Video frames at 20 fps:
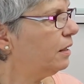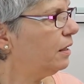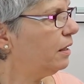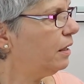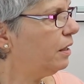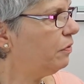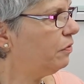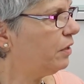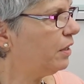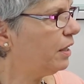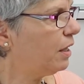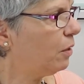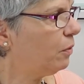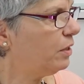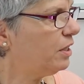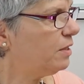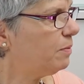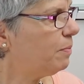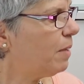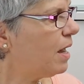if the
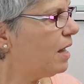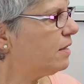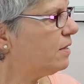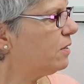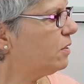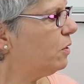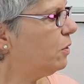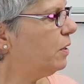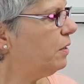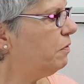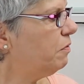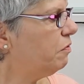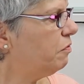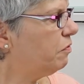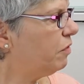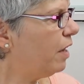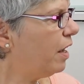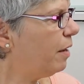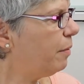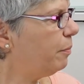noun is masculine,
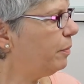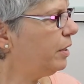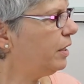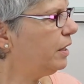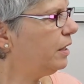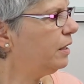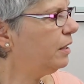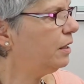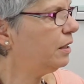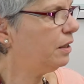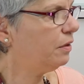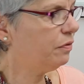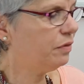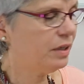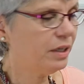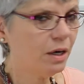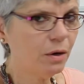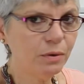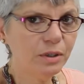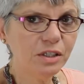feminine if
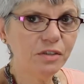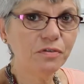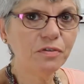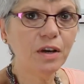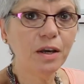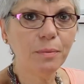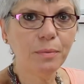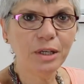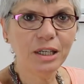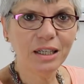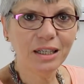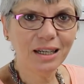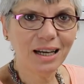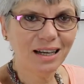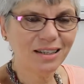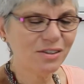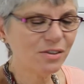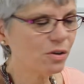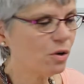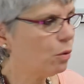the noun is feminine,
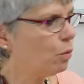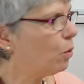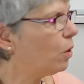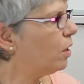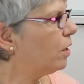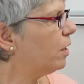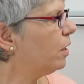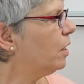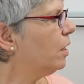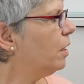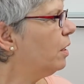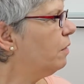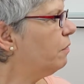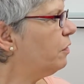and so on.